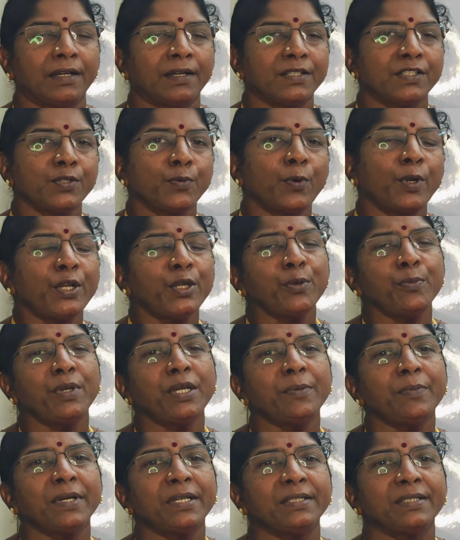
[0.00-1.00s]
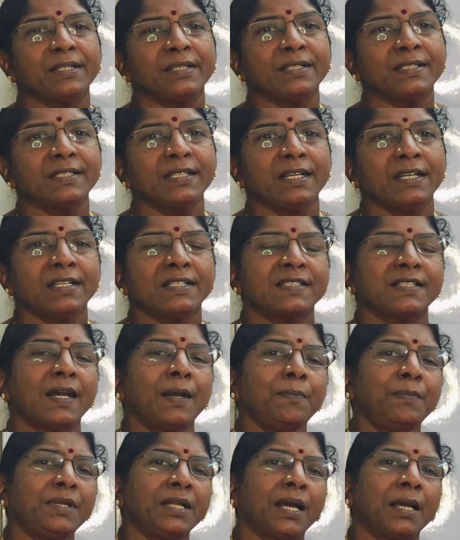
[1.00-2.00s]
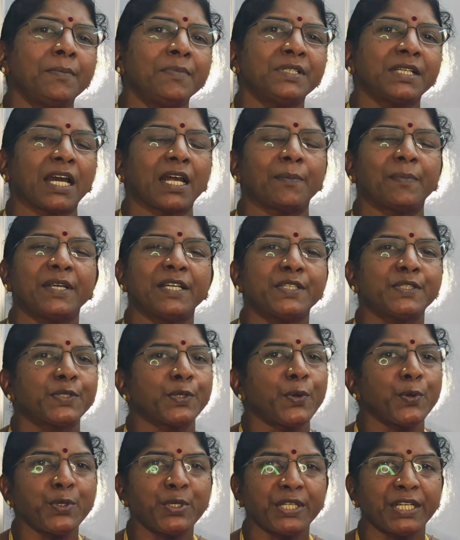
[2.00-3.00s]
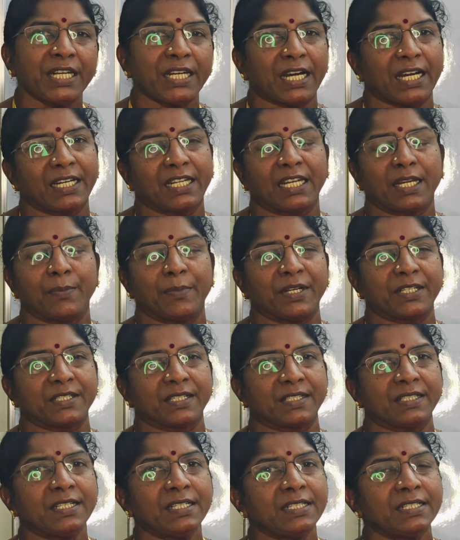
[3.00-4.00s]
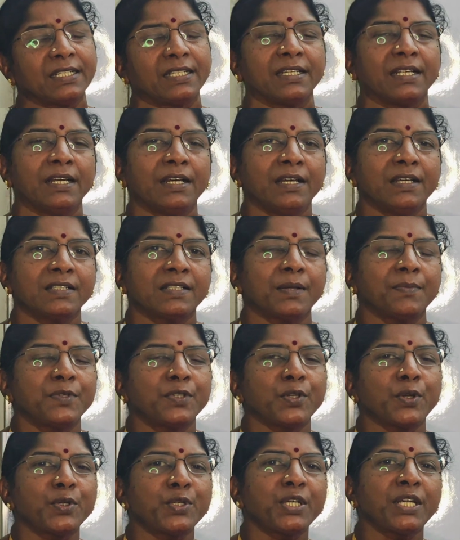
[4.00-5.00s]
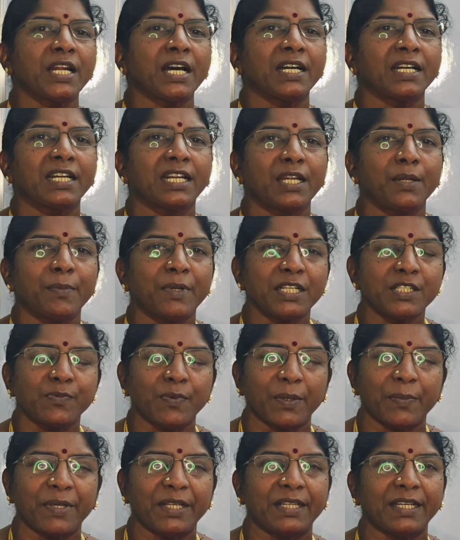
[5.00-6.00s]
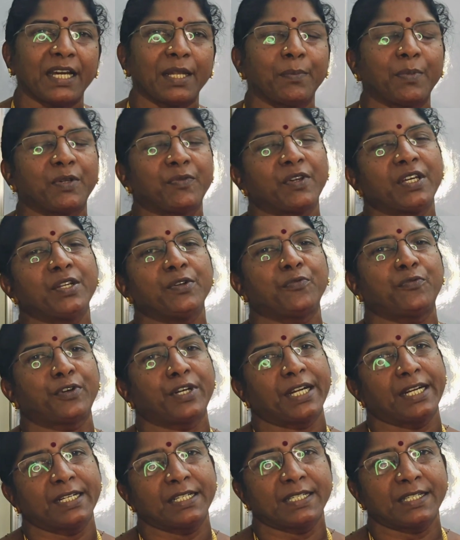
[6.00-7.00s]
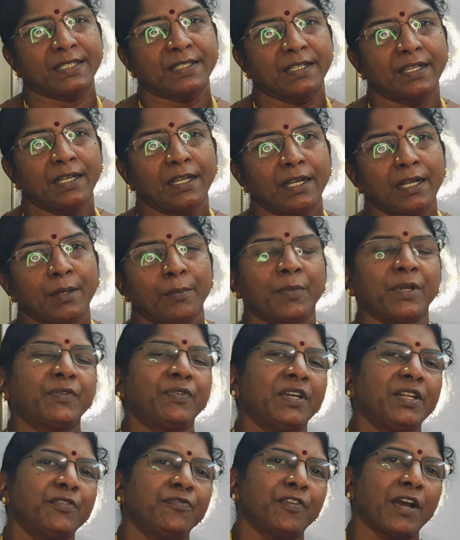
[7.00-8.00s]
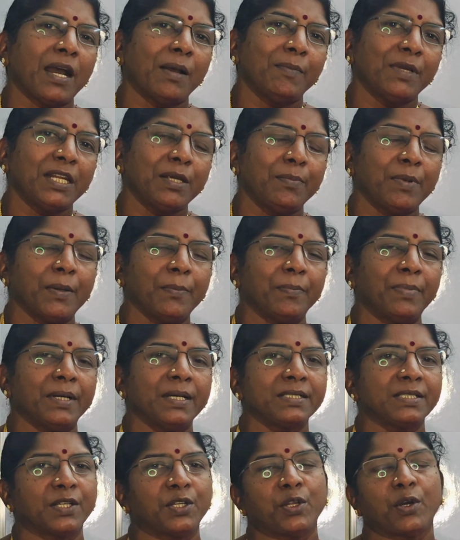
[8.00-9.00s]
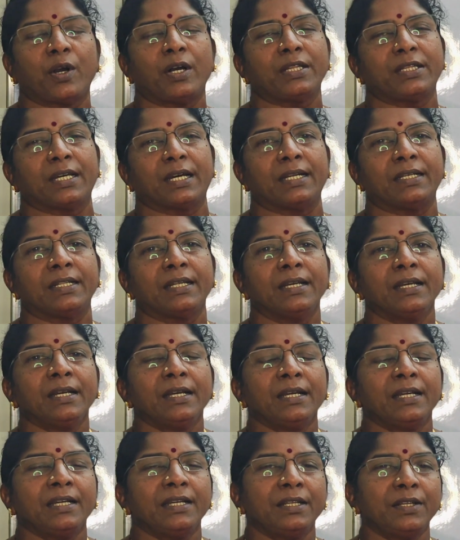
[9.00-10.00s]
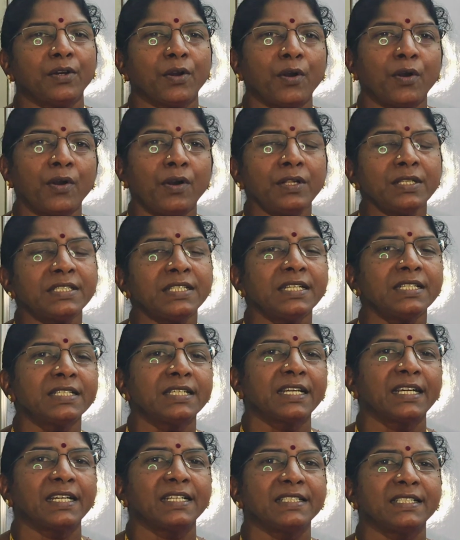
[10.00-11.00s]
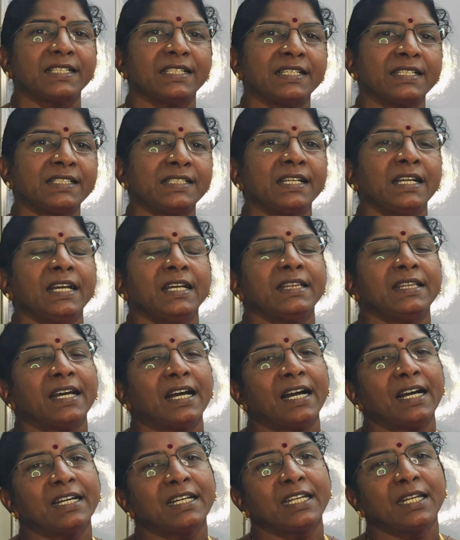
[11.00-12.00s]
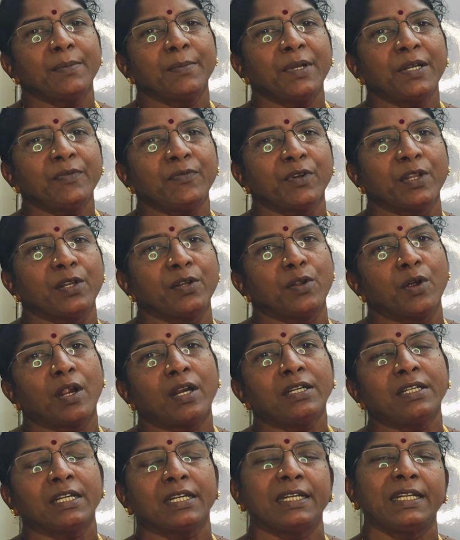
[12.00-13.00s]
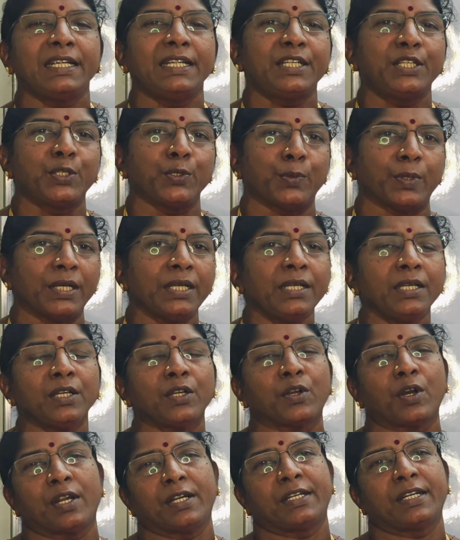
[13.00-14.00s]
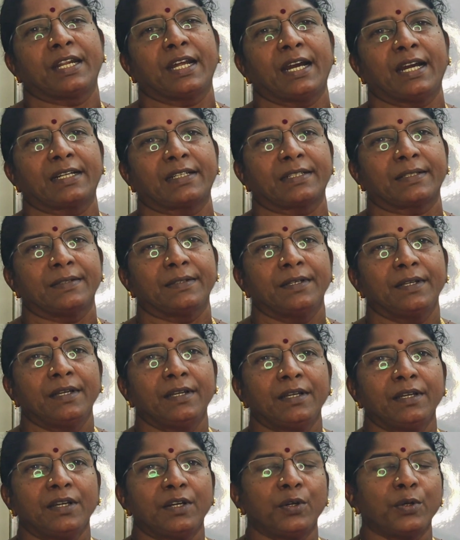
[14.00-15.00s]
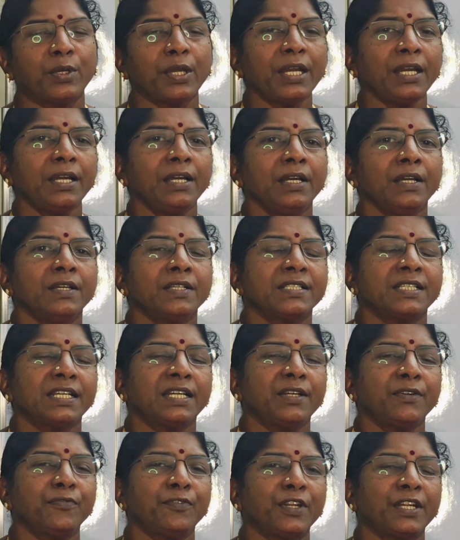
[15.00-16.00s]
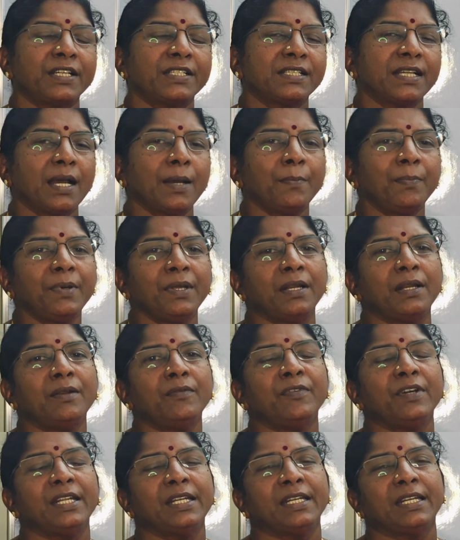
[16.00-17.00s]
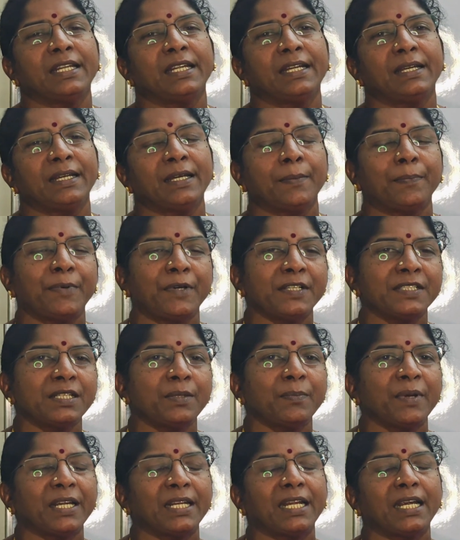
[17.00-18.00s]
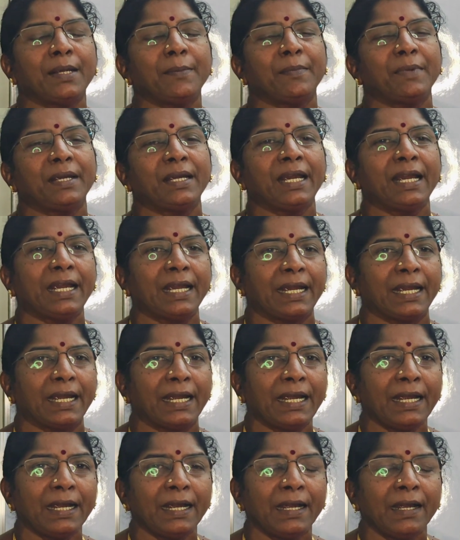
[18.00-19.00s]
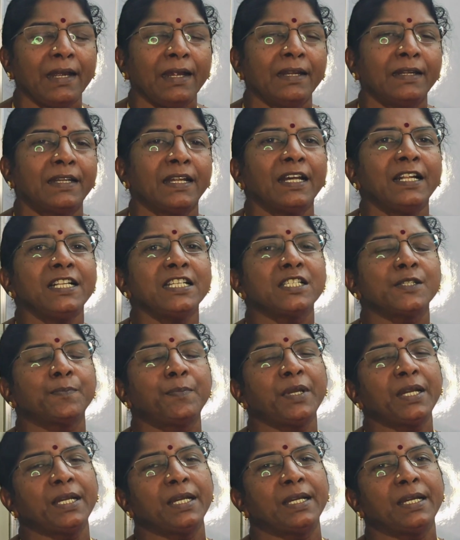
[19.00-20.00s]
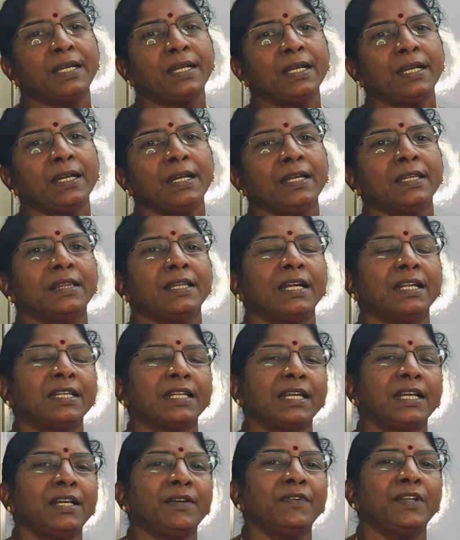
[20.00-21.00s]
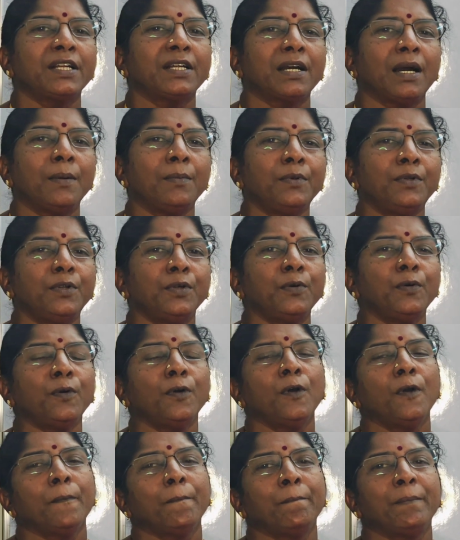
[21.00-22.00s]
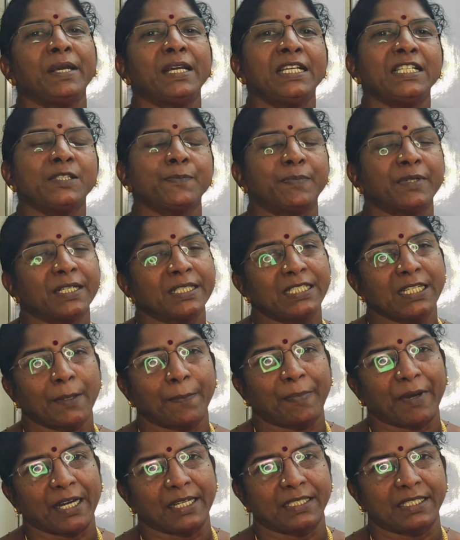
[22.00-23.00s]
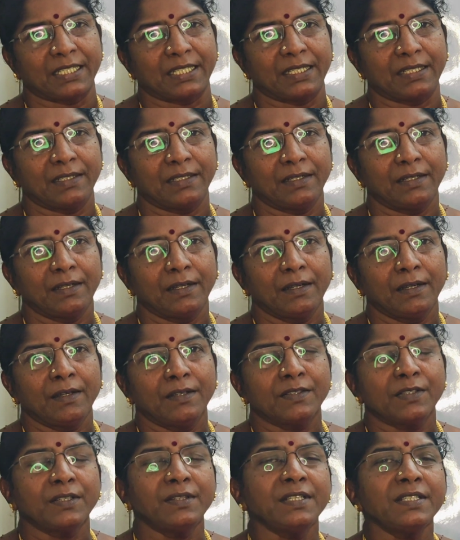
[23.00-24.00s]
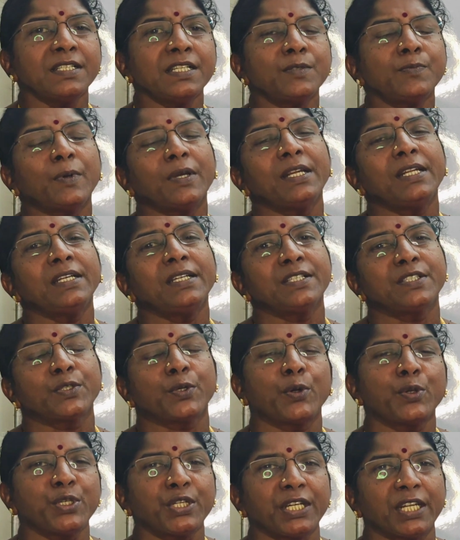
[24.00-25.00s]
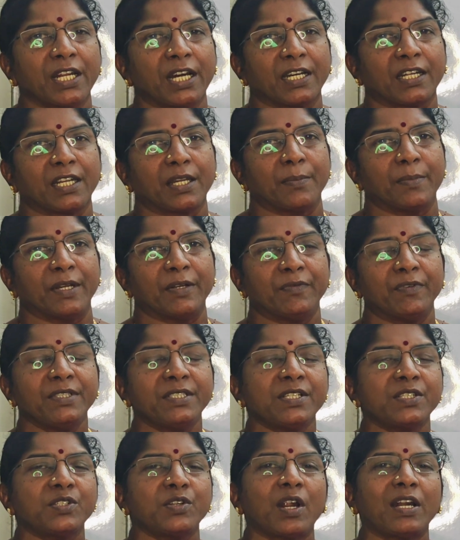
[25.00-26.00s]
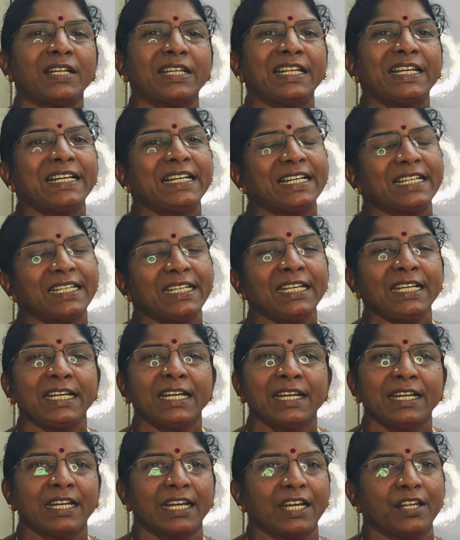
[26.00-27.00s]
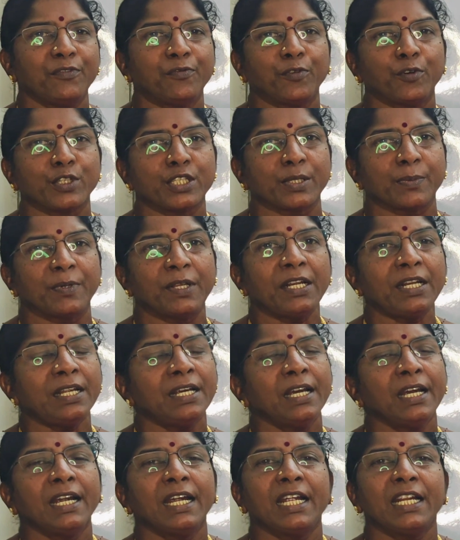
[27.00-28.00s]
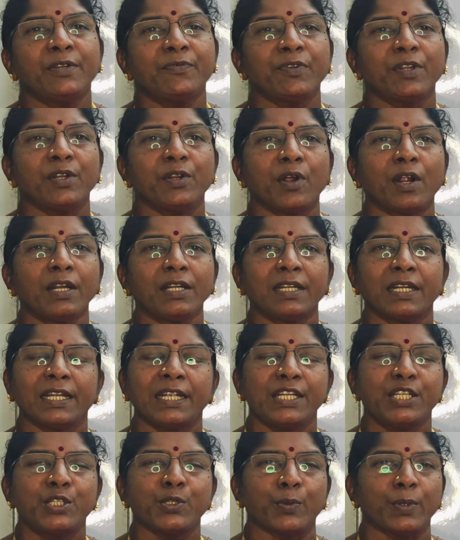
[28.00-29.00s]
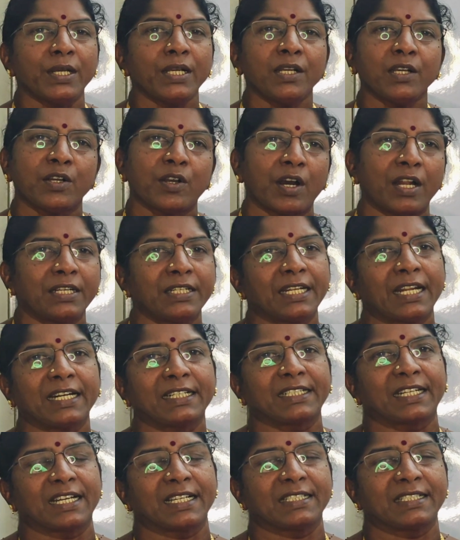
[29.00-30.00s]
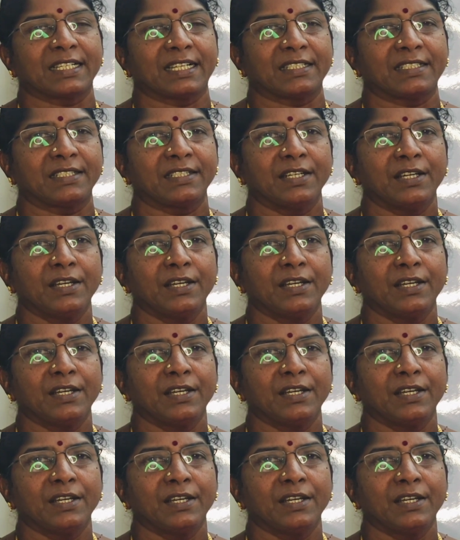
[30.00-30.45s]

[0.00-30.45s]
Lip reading: So what do you mean by this? Sometimes there will be social agreements, isn't it? Some social agreements will be there between friends, between family members and all that. In all such cases, the agreement will not lead to a contract. Okay? See, for example, when a person by name A tells B that he will come to B's birthday party. So this is only a social agreement which is not legally enforceable. It will not lead to a contract as such.